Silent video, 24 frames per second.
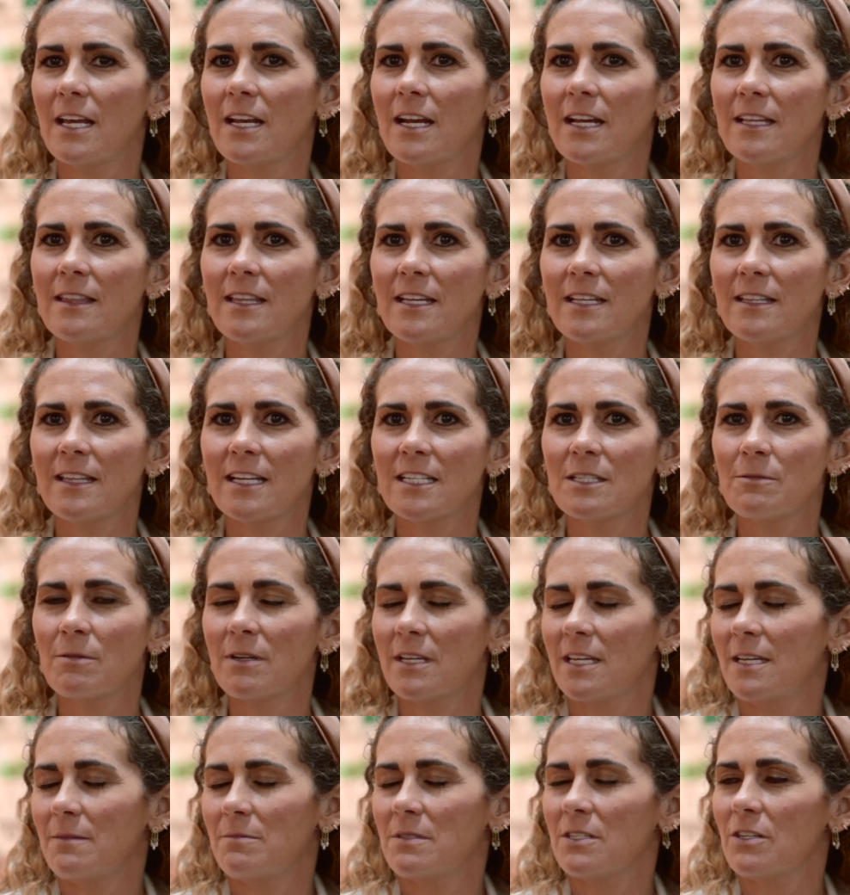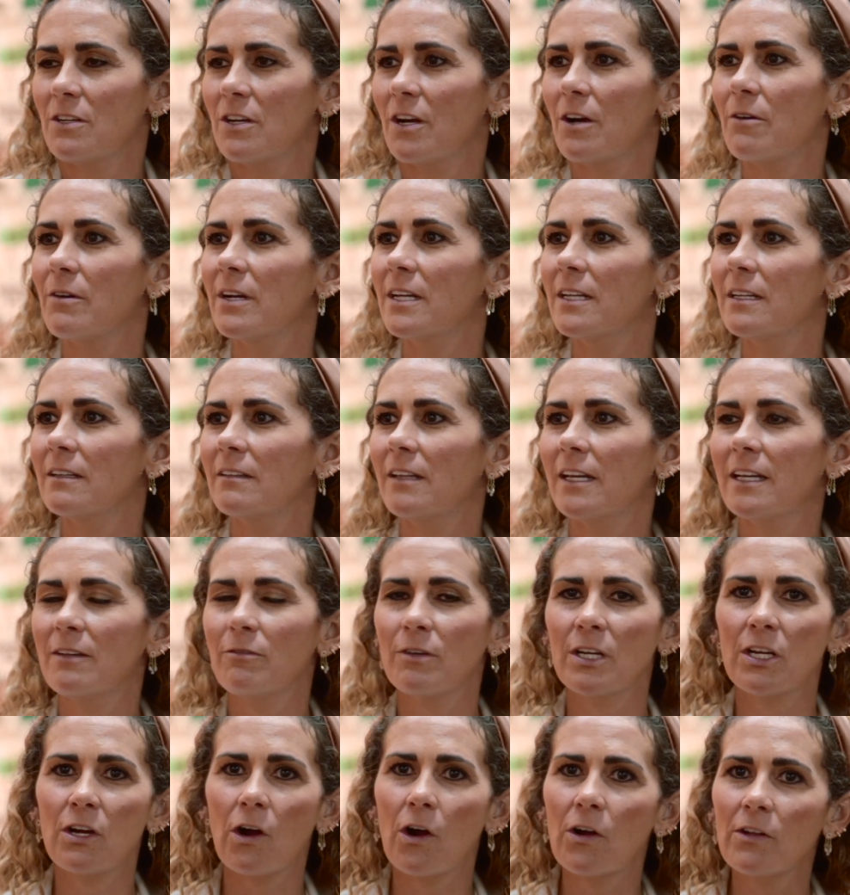And I think that's what keeps you going. Like,
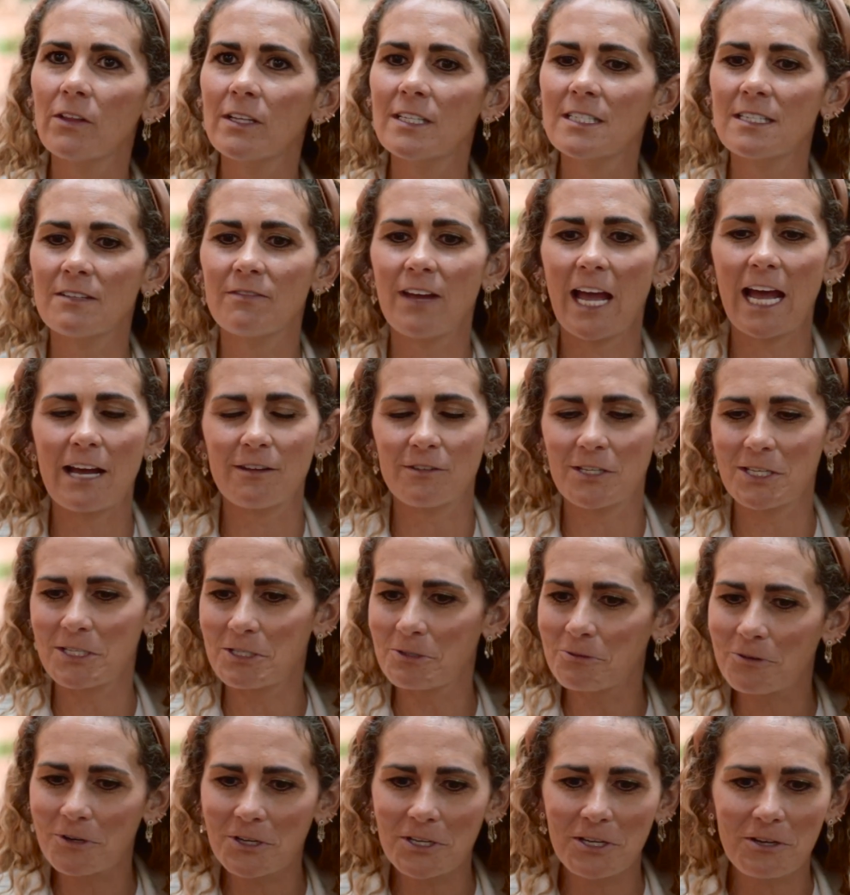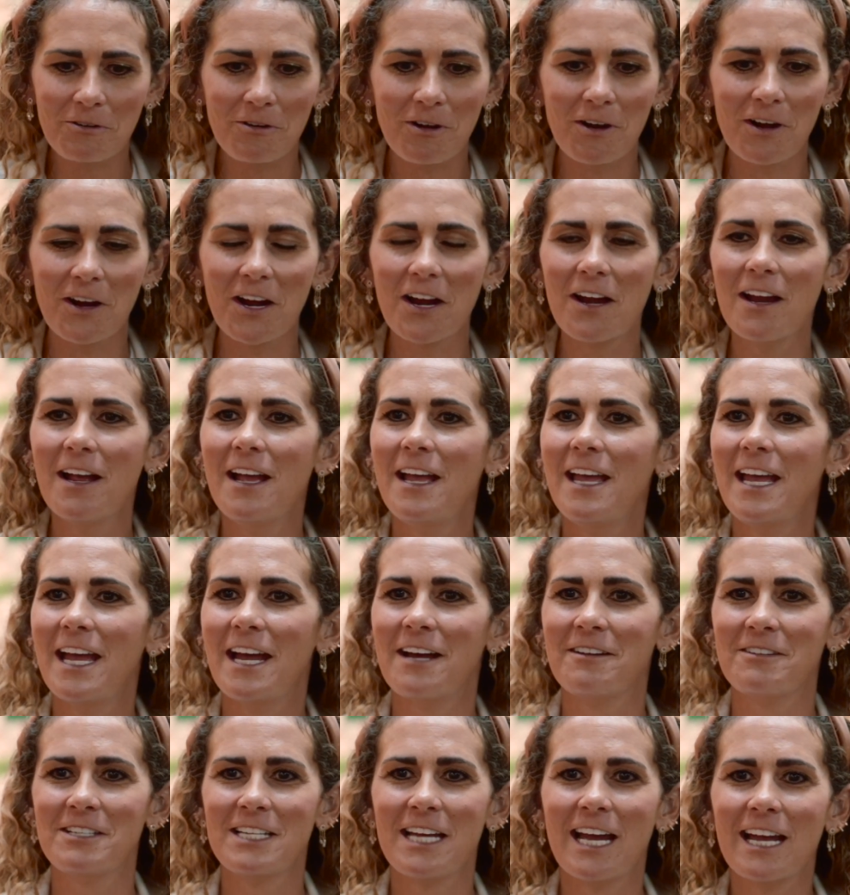regardless of how sore you are,
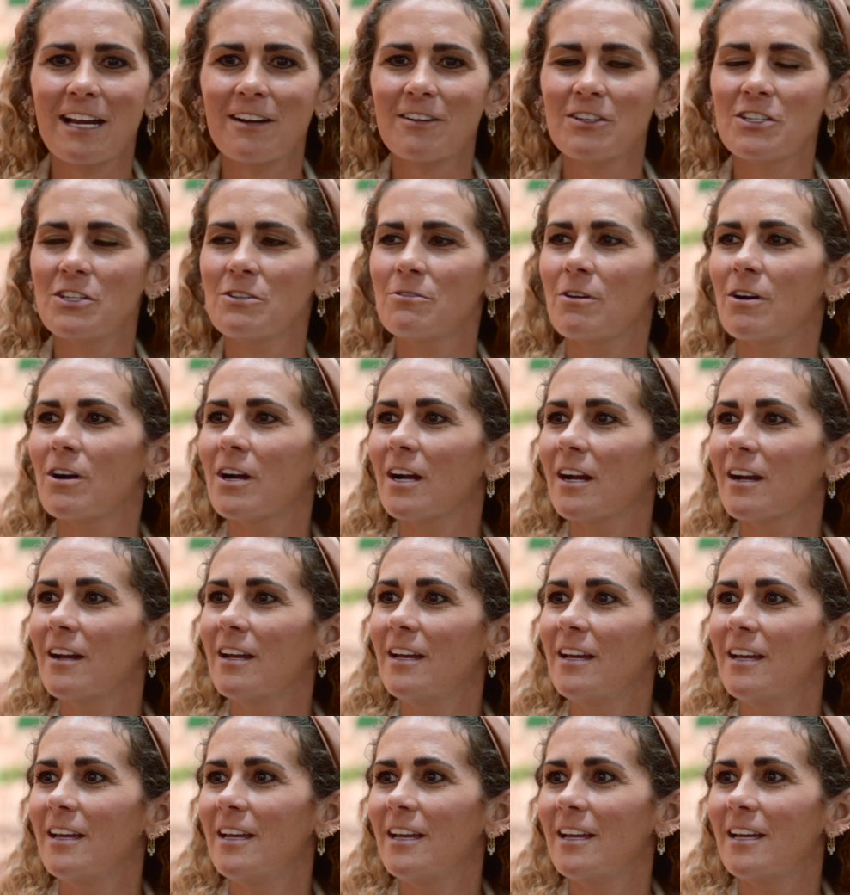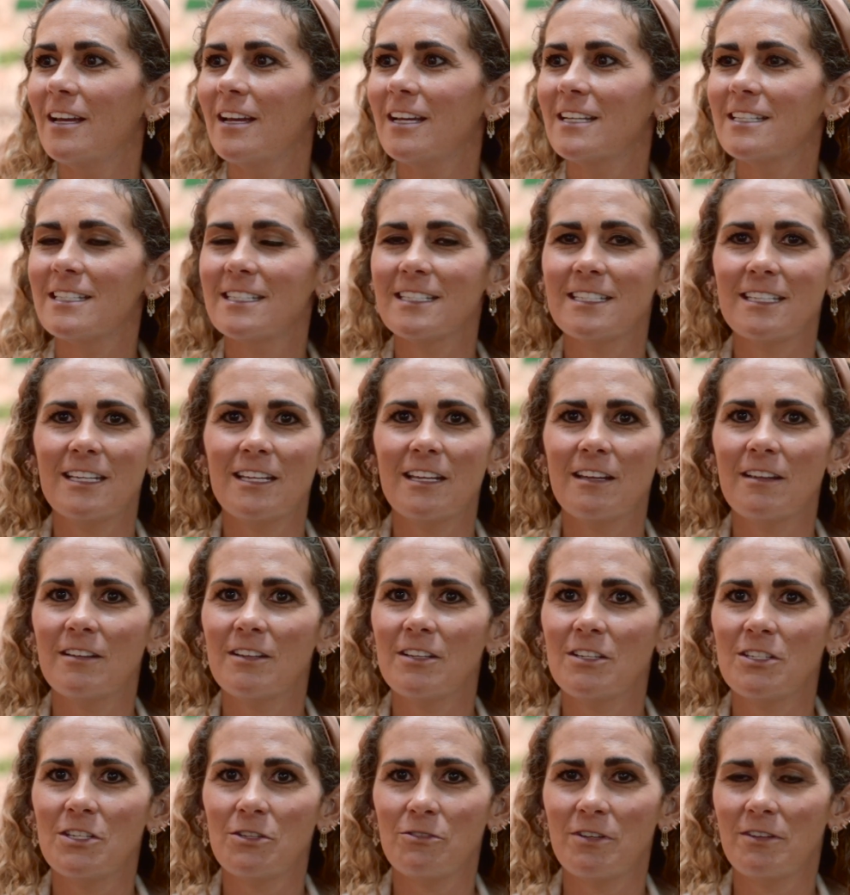how tired you are, it's
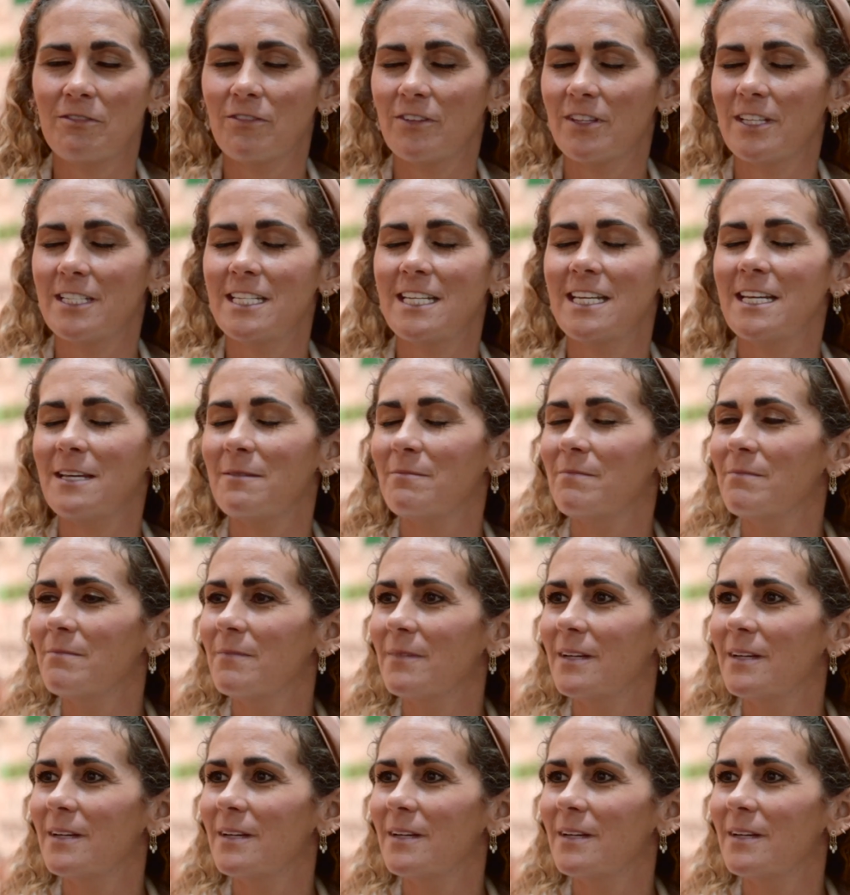do it for the team.